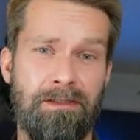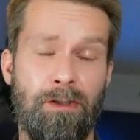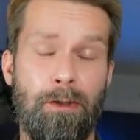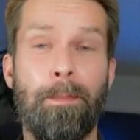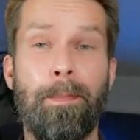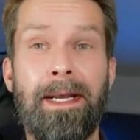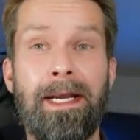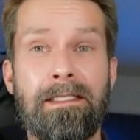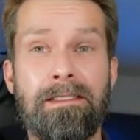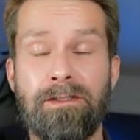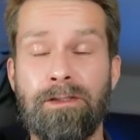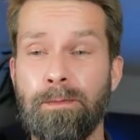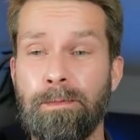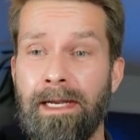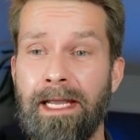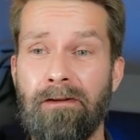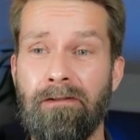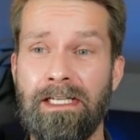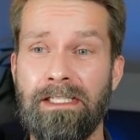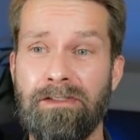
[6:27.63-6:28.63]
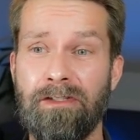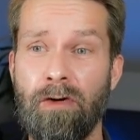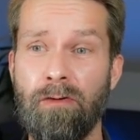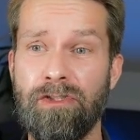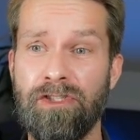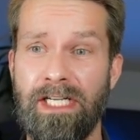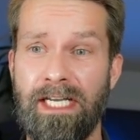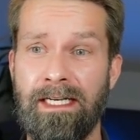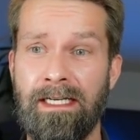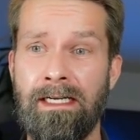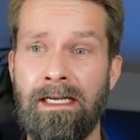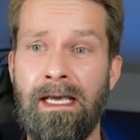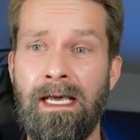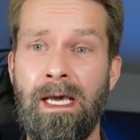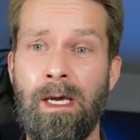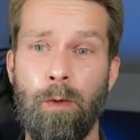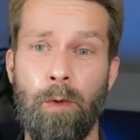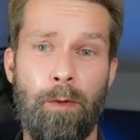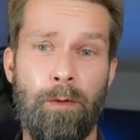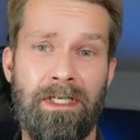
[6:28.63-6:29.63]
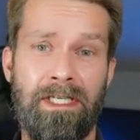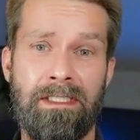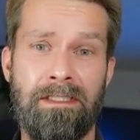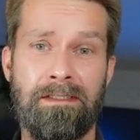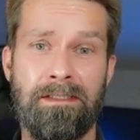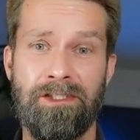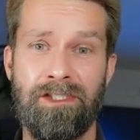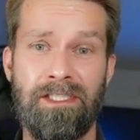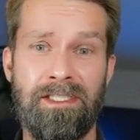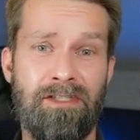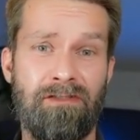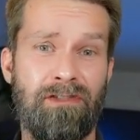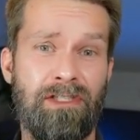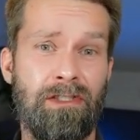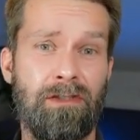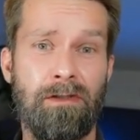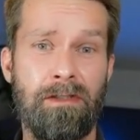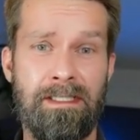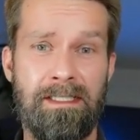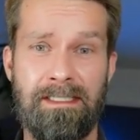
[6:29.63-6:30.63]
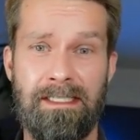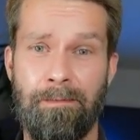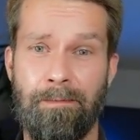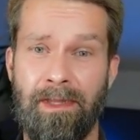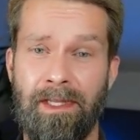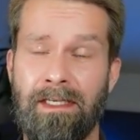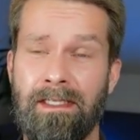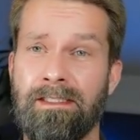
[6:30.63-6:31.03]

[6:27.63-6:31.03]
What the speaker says: Compared to Playwright CodeGen, where we can just record something,